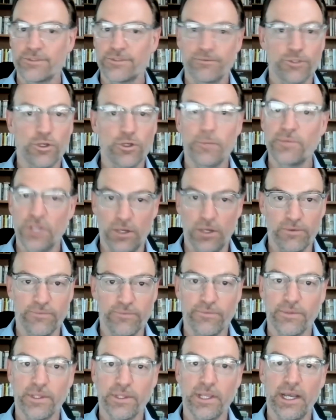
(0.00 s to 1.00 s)
crypto.
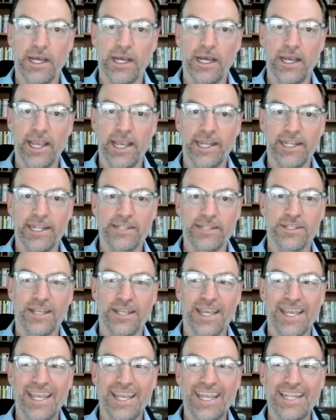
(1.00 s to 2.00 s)
And it
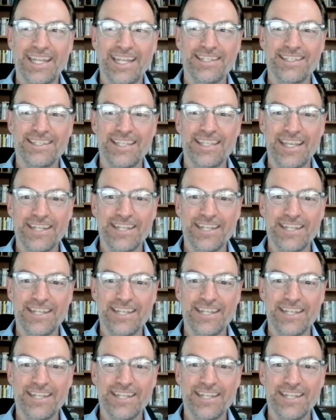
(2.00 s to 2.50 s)
is the